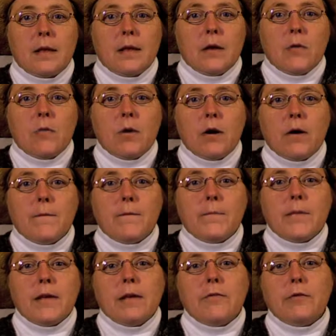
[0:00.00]
Where
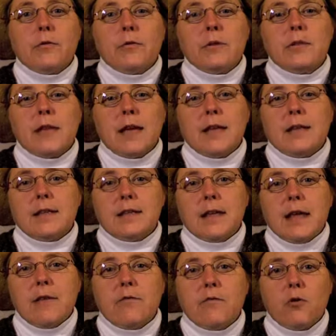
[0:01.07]
if you were to stay in the
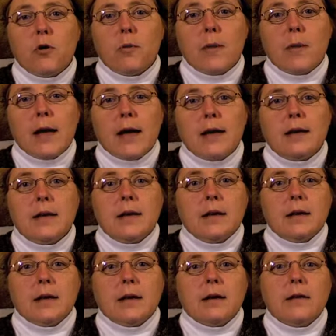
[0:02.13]
same format
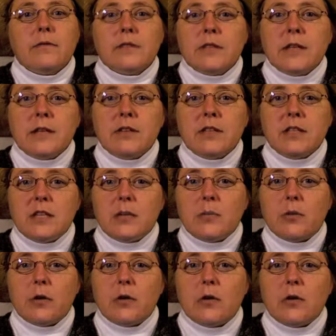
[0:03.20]
of DVC
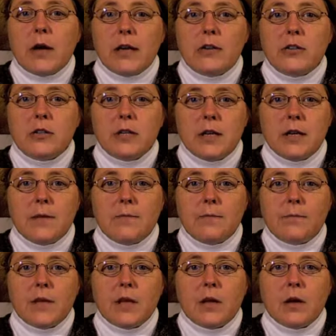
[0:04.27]
Pro HD,
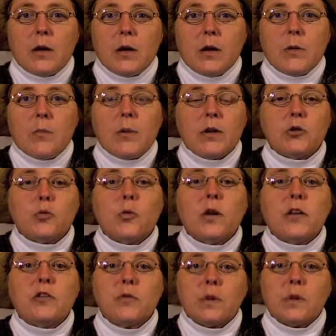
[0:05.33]
but
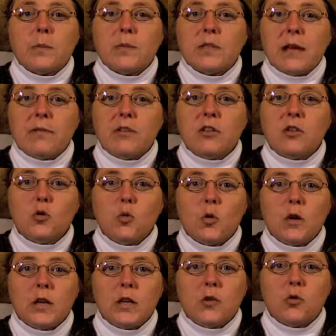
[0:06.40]
switch from
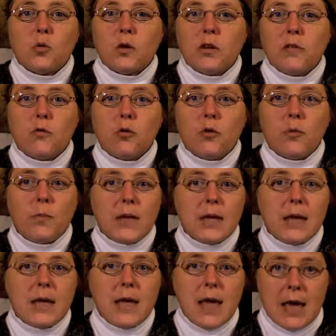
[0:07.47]
720 24
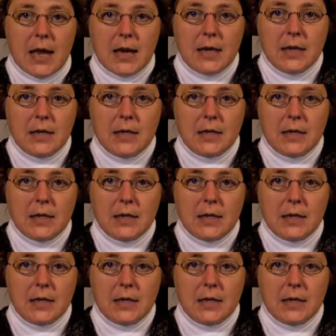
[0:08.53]
PN